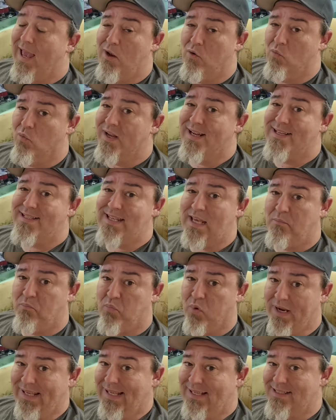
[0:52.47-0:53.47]
And when I say
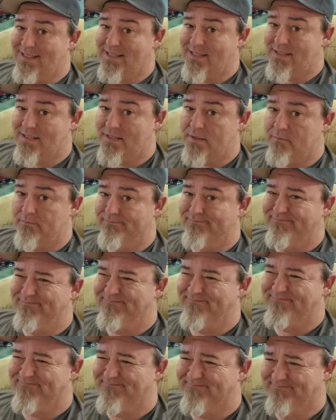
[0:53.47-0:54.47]
braking system,
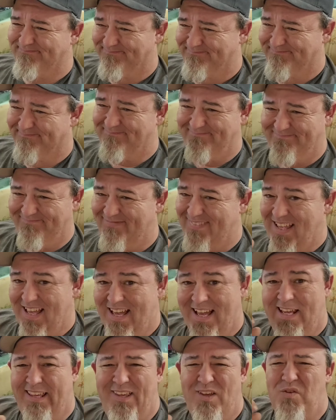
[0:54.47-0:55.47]

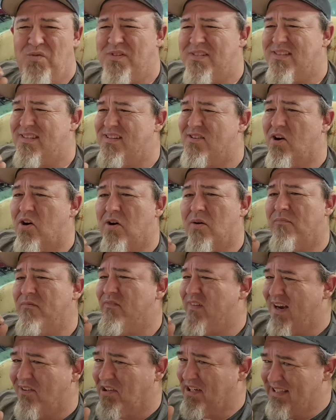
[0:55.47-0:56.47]
I use the
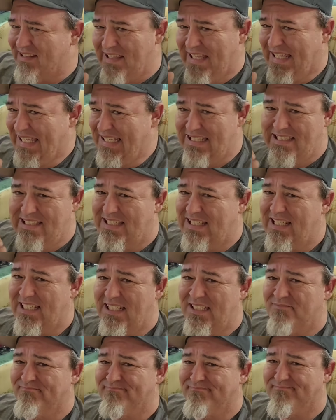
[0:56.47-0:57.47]
term very
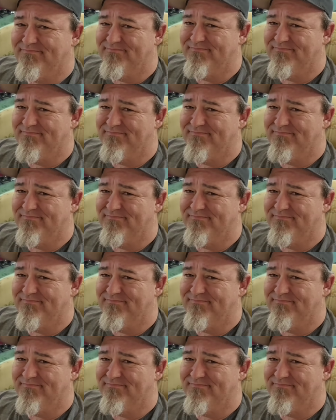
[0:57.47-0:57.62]
lightly.